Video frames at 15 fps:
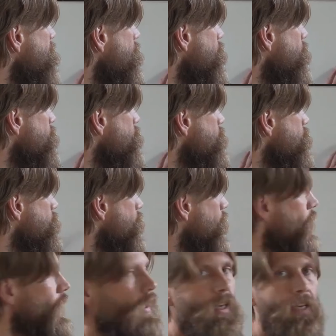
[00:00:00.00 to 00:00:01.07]
POs,
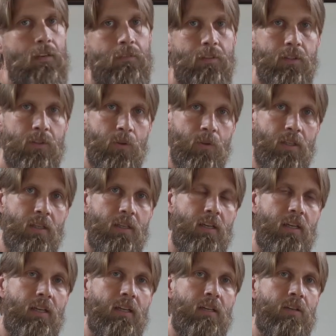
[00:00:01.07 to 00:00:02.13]
if we do it in
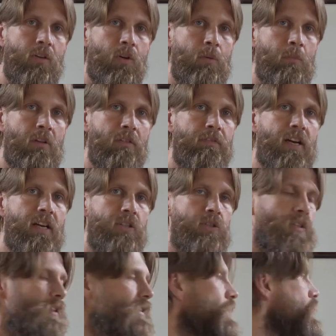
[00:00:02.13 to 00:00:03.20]
a normal
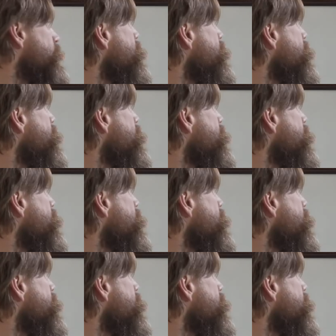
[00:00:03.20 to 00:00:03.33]
fashion,